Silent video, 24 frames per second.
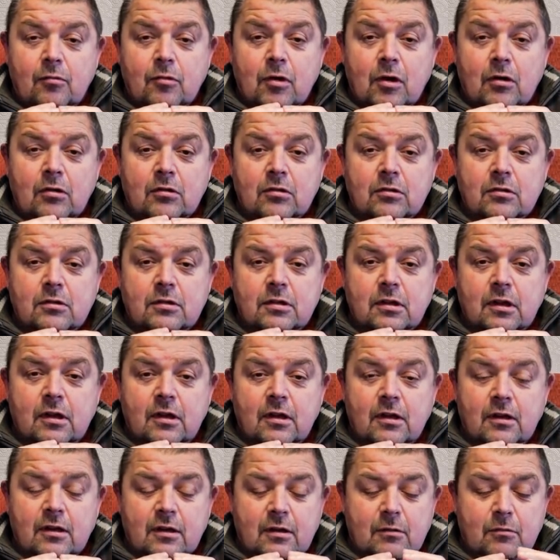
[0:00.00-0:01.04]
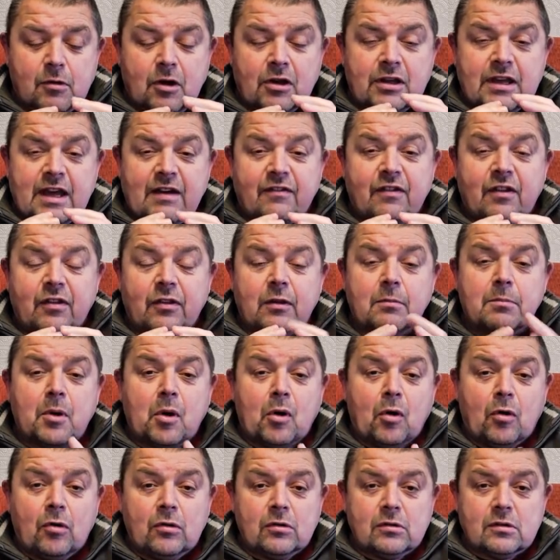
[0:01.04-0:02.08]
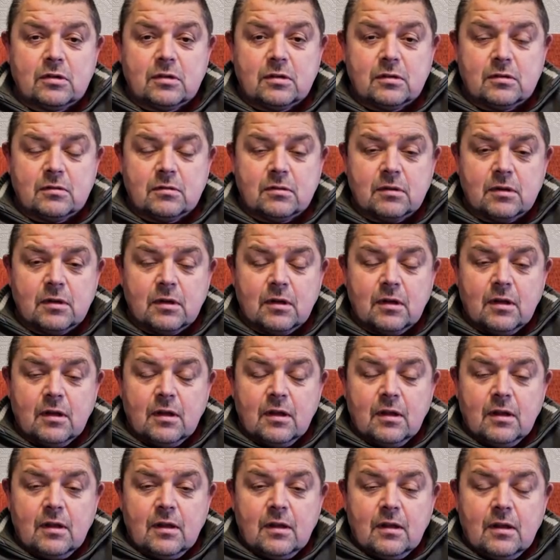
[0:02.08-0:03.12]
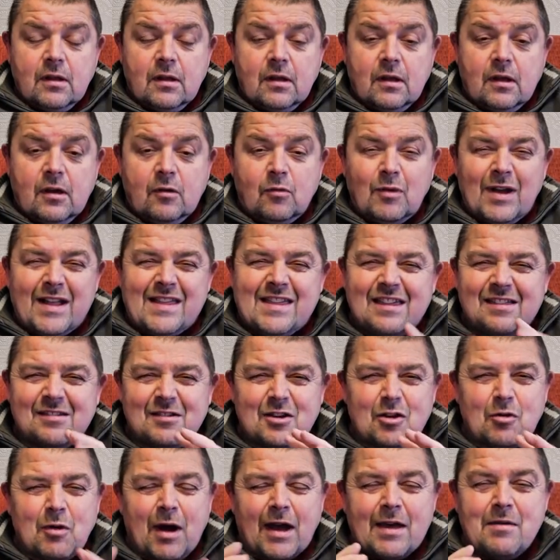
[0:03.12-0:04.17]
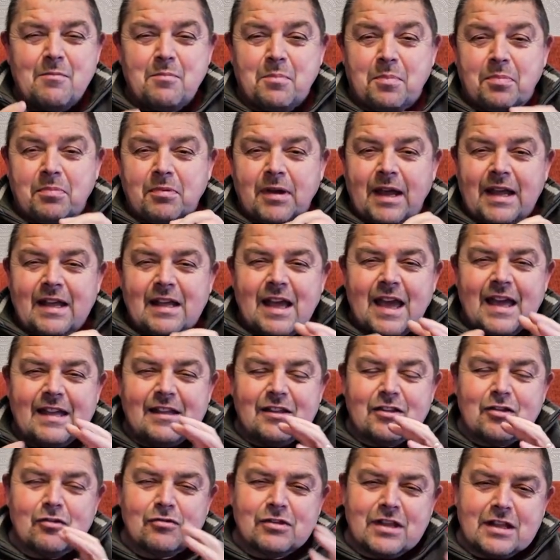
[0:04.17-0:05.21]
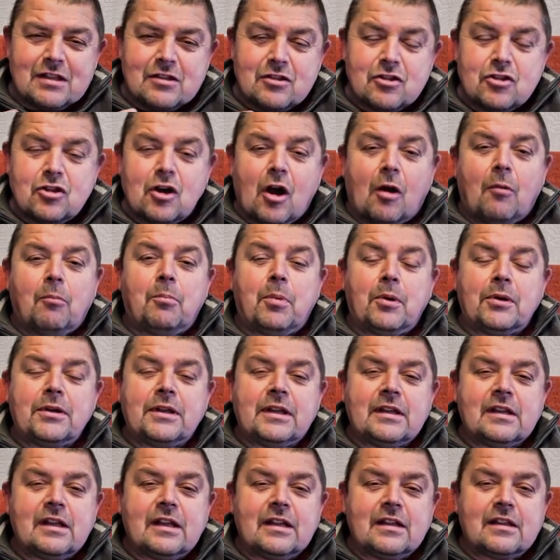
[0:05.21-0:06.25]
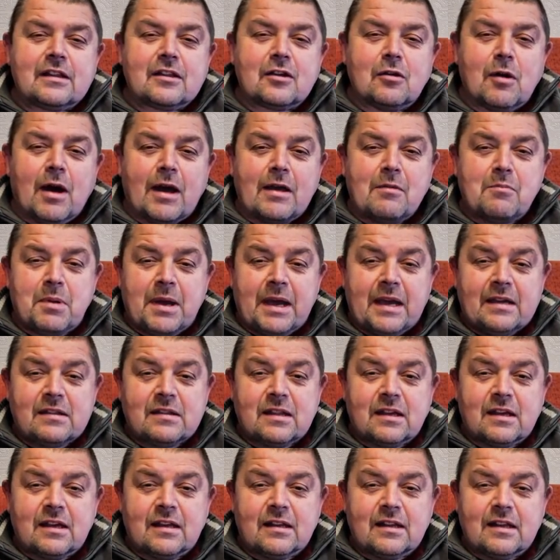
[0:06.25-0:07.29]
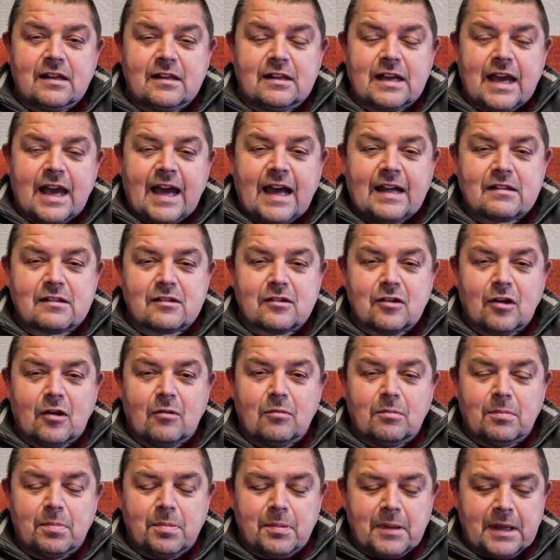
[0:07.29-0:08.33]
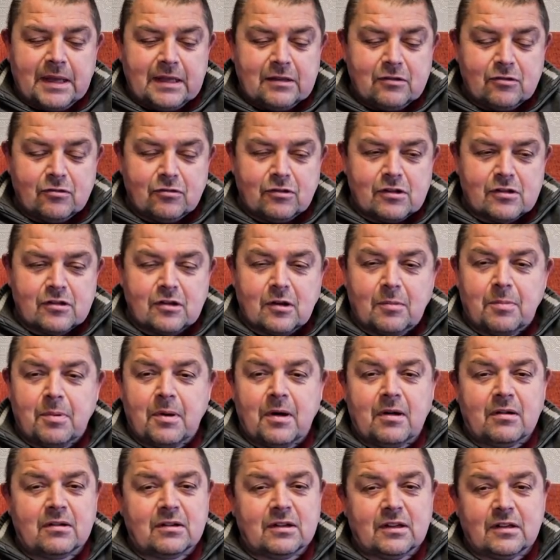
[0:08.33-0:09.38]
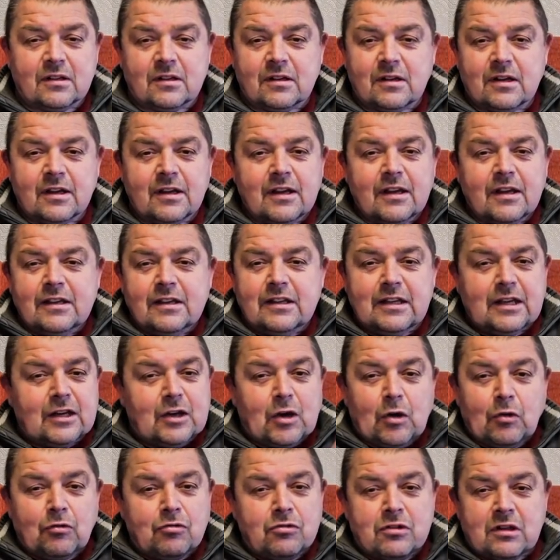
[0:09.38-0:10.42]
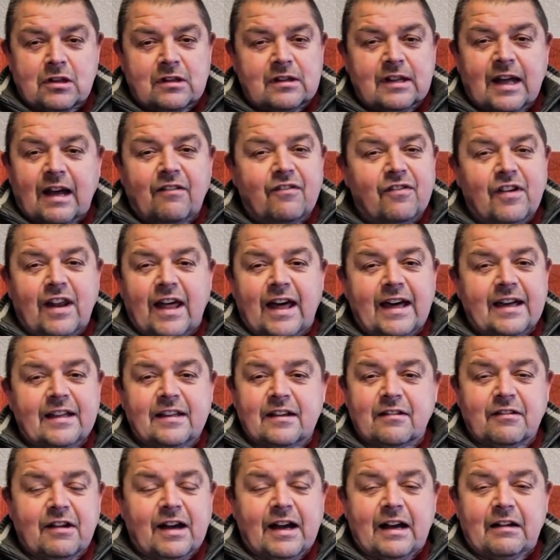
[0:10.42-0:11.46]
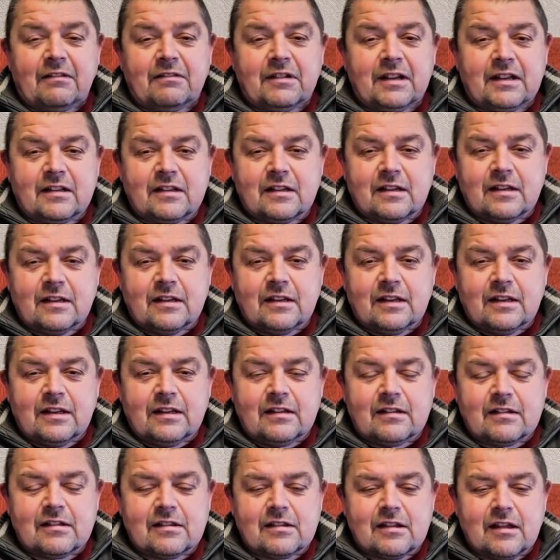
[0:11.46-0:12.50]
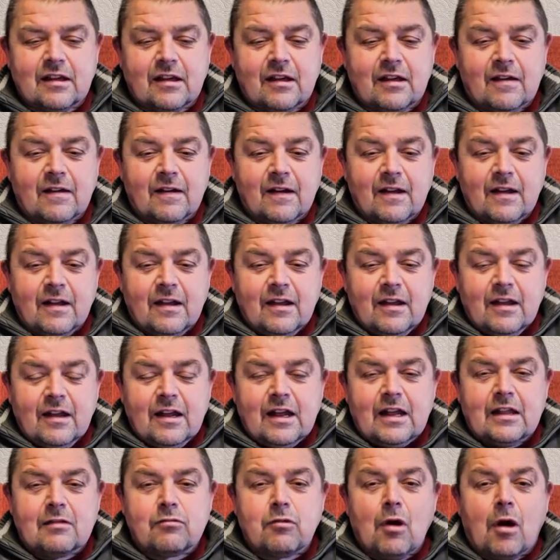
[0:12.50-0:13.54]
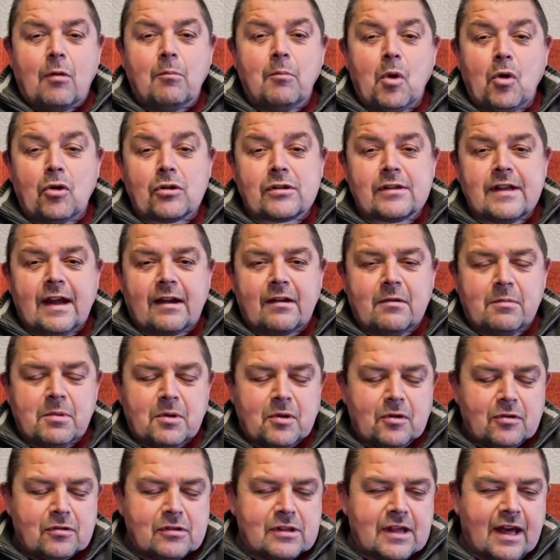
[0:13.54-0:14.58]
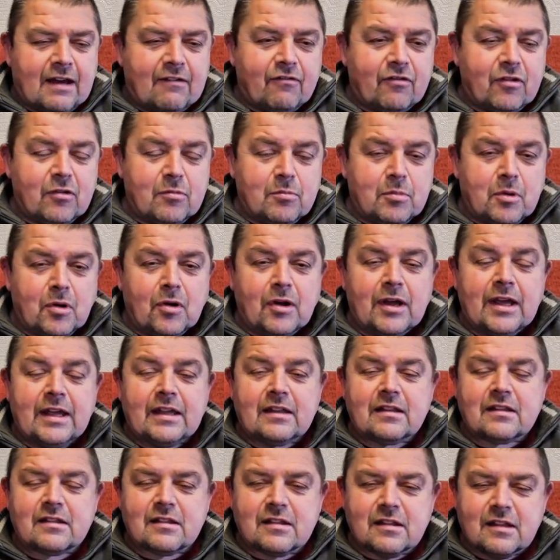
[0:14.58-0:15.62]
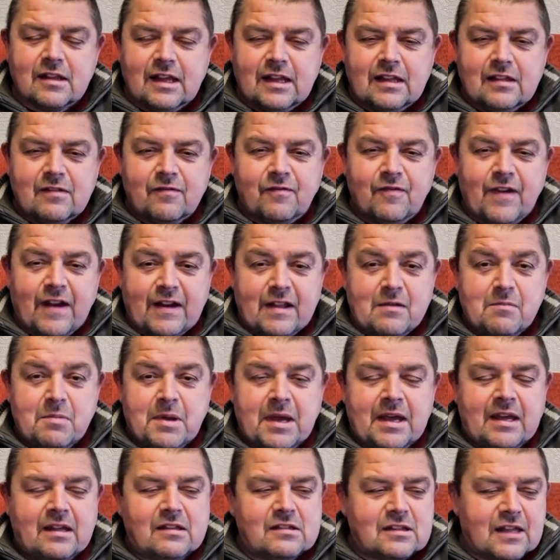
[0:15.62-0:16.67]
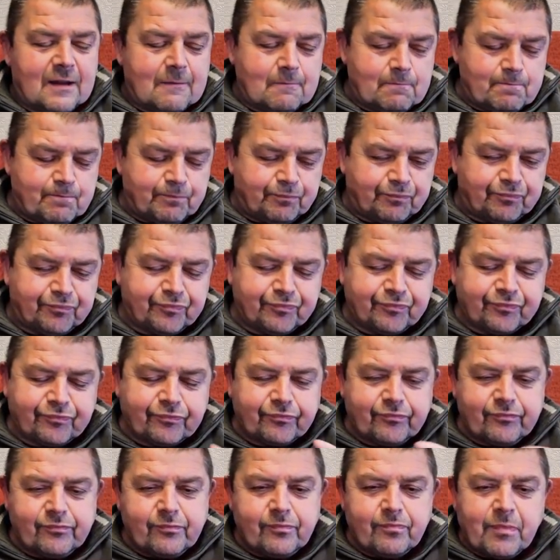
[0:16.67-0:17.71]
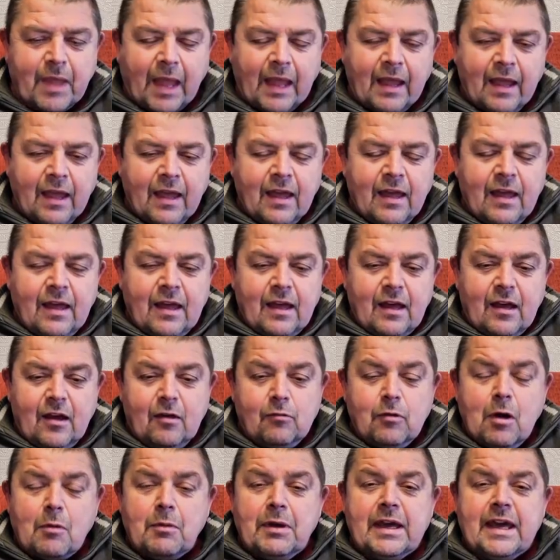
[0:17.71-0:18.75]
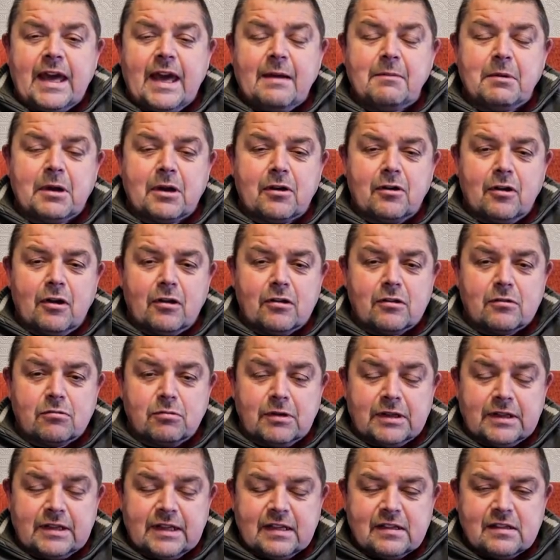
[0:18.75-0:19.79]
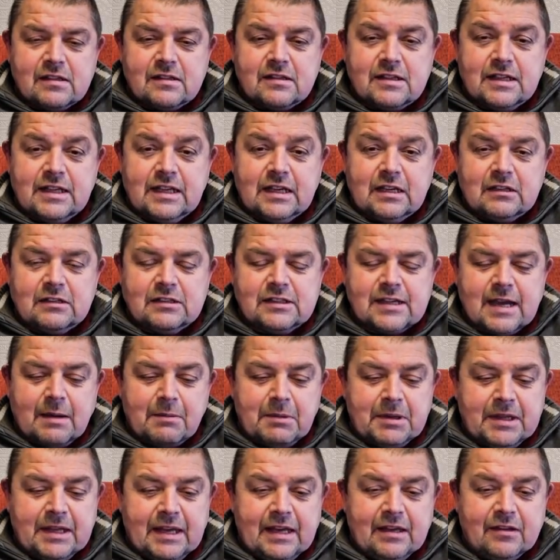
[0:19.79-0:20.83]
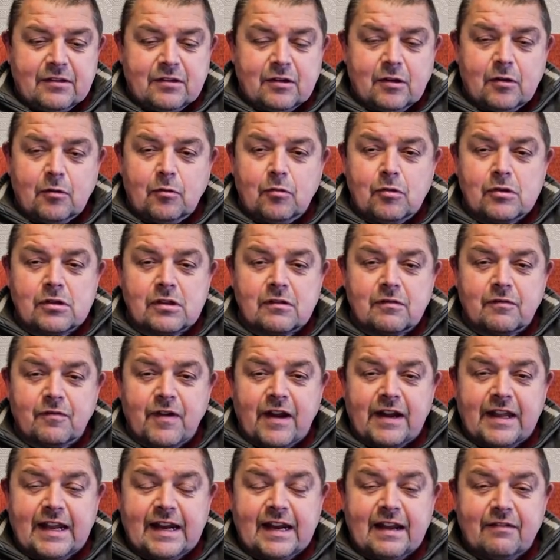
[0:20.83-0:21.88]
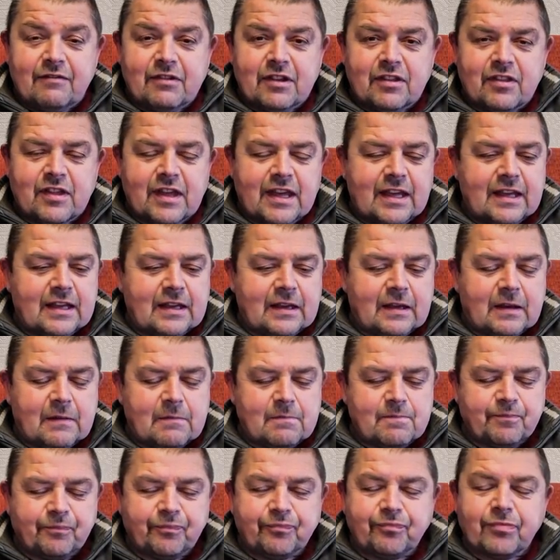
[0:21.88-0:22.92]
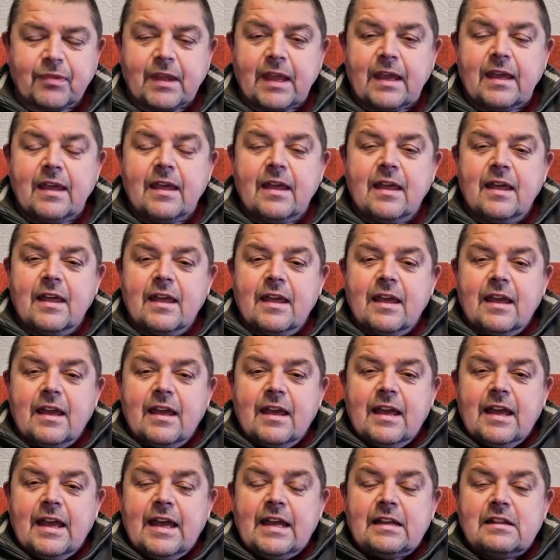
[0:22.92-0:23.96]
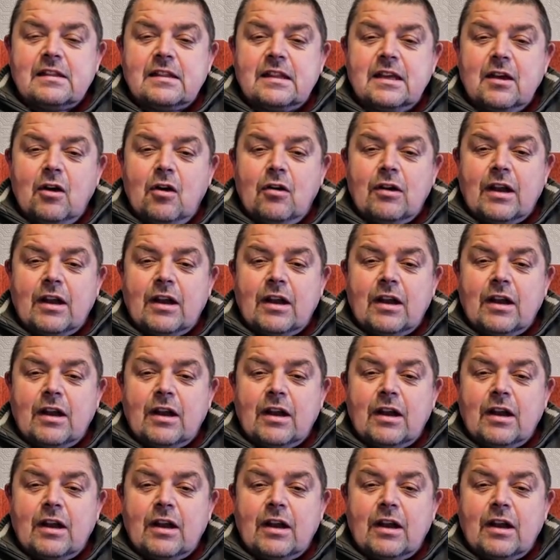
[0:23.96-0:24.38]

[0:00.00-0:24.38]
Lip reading: what you have on the boat, which is quite, it does its job, but it's quite basic, and it can't stop, but it doesn't stop all your gunge and that flying around. It's what most narrowboats have, but it's very basic. What we came across with this decontaminator was a very clever thing. It's